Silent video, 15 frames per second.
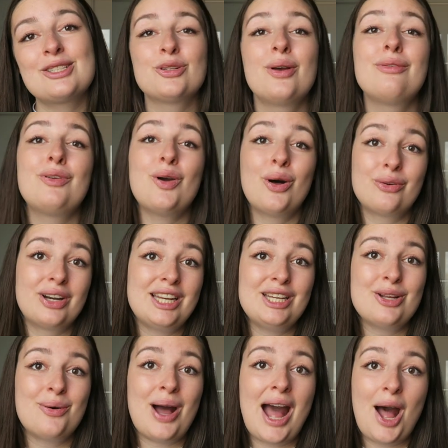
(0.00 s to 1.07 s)
so if you already
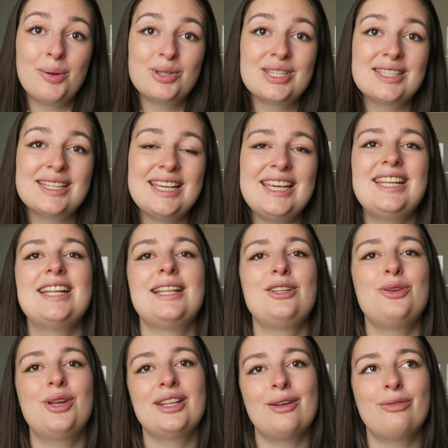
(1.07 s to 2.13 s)
know how to ski then
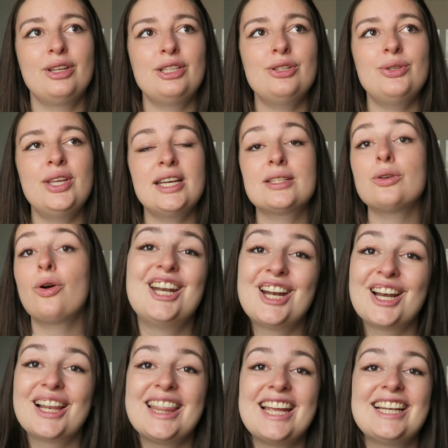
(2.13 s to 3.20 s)
you can definitely do this
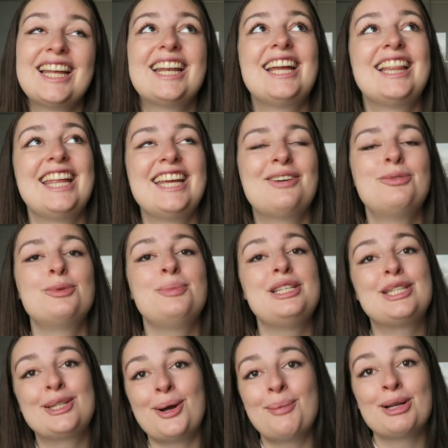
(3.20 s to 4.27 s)
another thing that i think would be
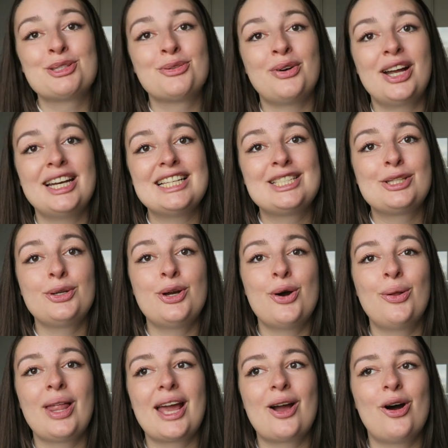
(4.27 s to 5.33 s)
so much fun is to
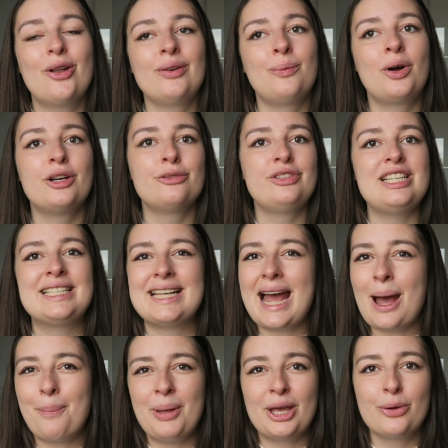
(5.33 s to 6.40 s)
go like on one of these
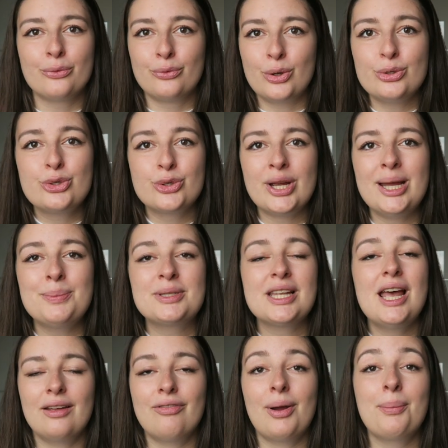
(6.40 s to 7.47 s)
epic road trips
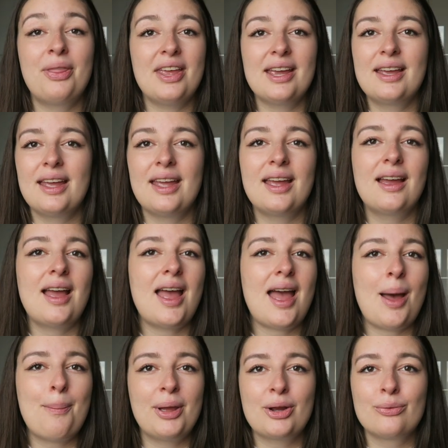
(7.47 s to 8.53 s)
if i'm thinking
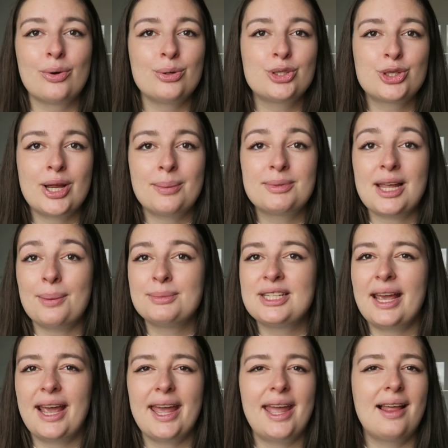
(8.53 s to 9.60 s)
epic road trips i'm
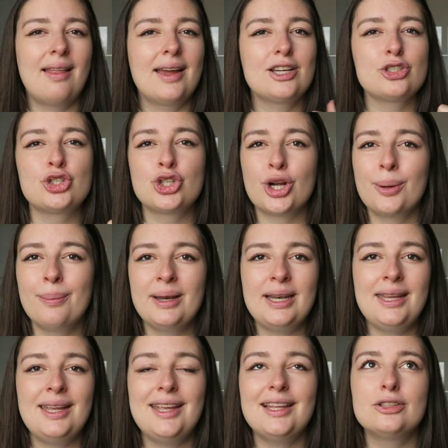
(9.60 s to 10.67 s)
thinking like
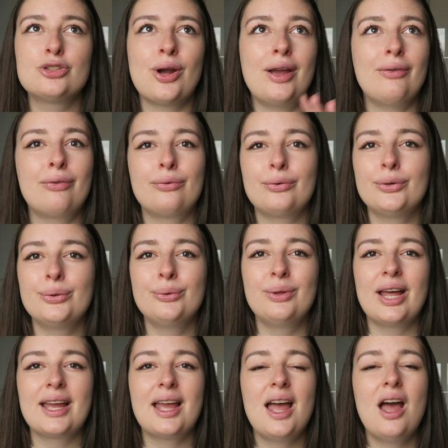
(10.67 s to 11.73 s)
germany drive through
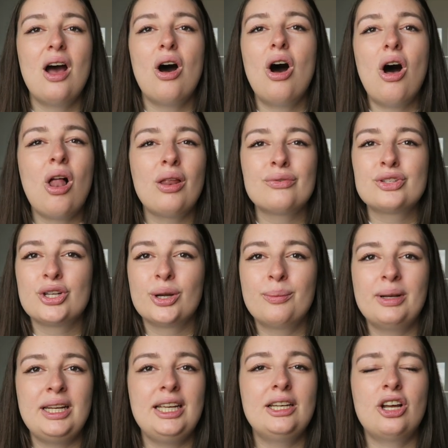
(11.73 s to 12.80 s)
like all of
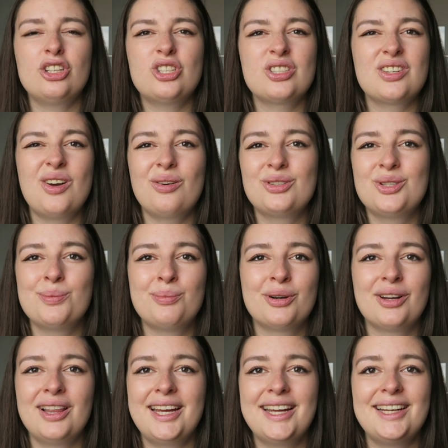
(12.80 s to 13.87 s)
Germany, not just go to
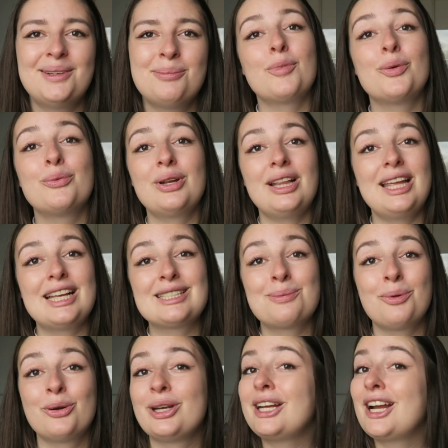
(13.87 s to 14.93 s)
Berlin, but really
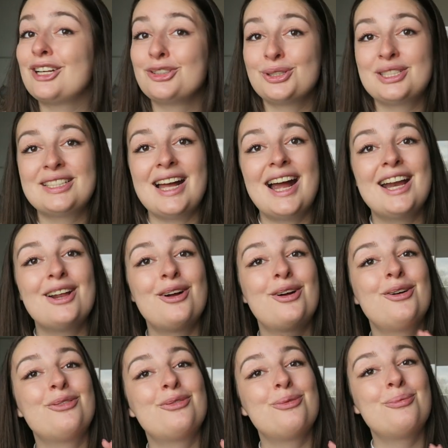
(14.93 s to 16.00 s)
explore the countryside
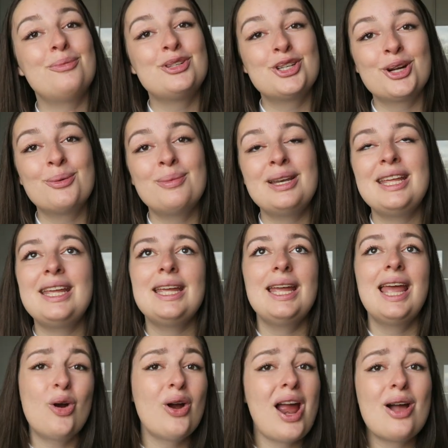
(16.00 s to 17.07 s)
of
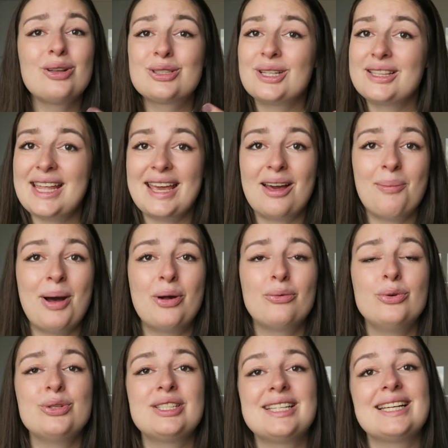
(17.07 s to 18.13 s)
Germany or I also think about
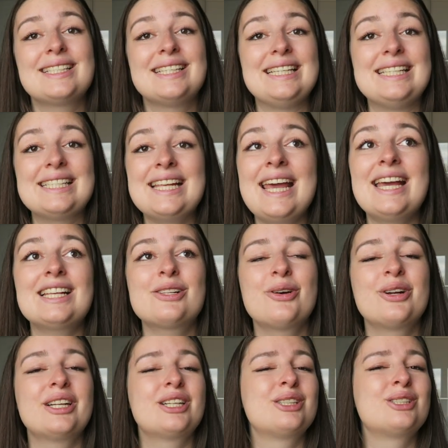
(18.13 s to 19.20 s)
Route 66
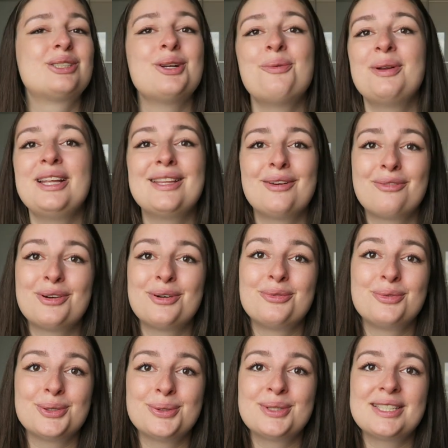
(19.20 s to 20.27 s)
or there's so many
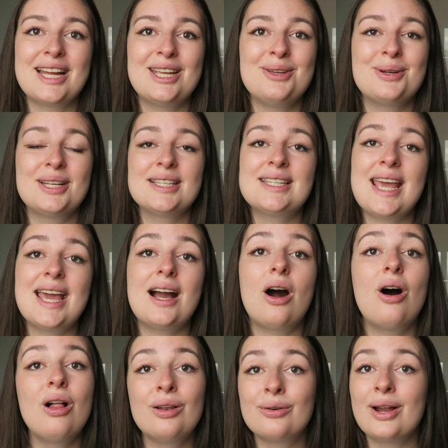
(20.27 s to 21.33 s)
different routes that you can take
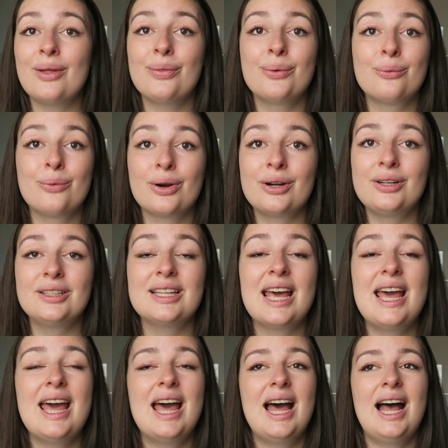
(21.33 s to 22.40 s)
all around the world
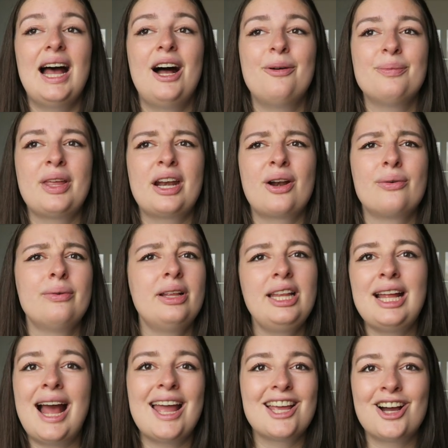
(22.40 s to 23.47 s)
um, that are
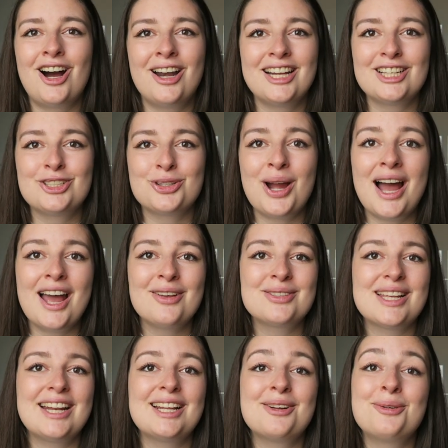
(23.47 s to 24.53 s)
really iconic drives
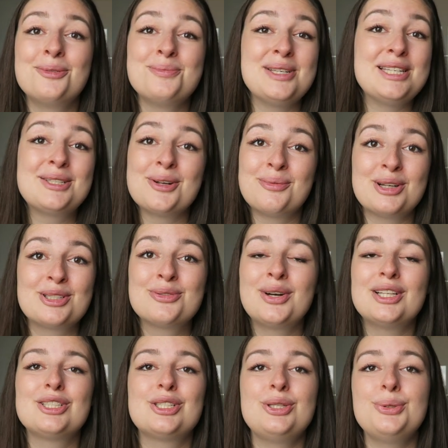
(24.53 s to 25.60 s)
and it could be so much
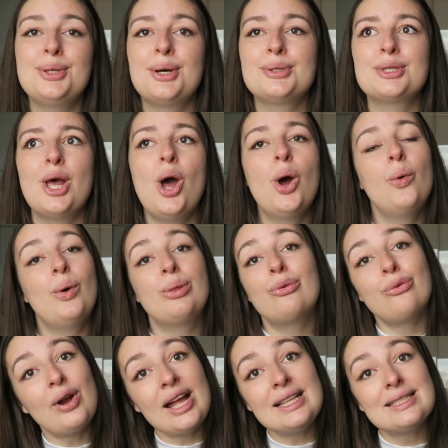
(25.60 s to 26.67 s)
fun to do those with
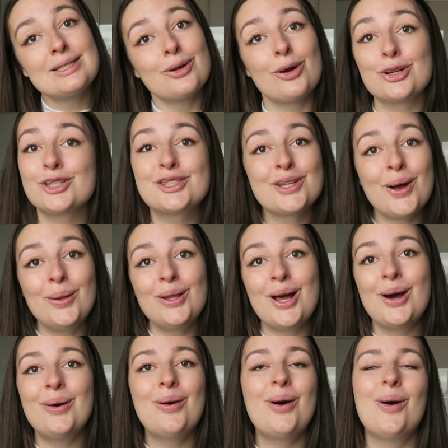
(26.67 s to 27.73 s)
friends or
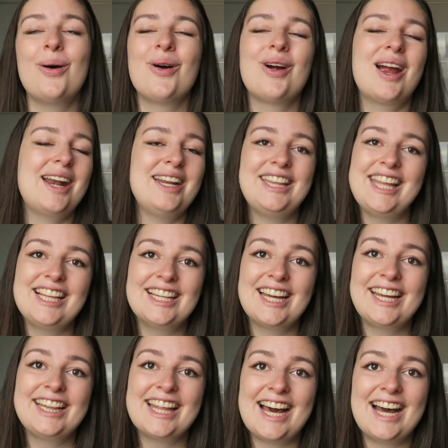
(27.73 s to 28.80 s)
solo or anything
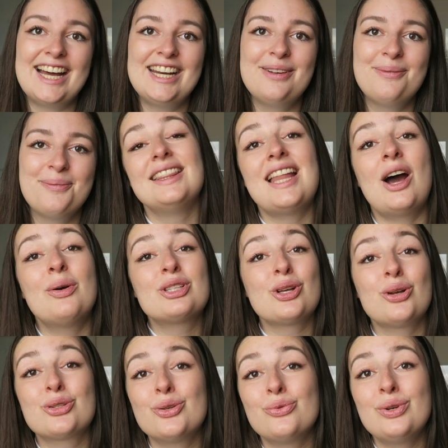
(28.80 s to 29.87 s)
like that. Now it's
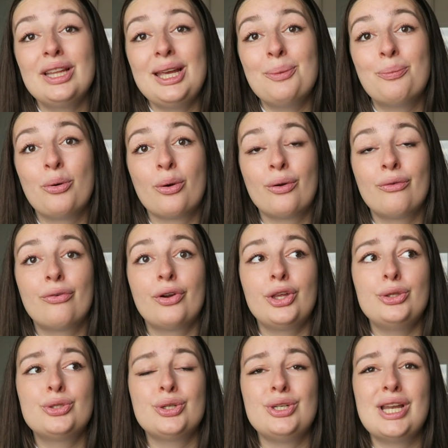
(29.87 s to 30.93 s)
also really important for
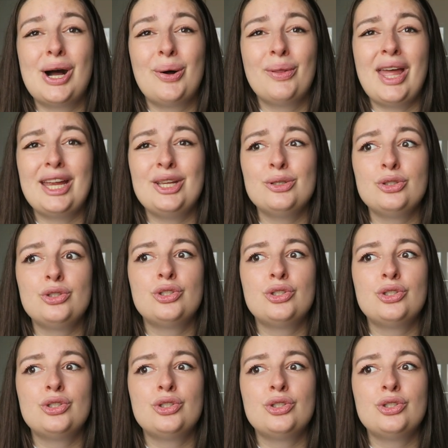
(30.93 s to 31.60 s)
you to know that you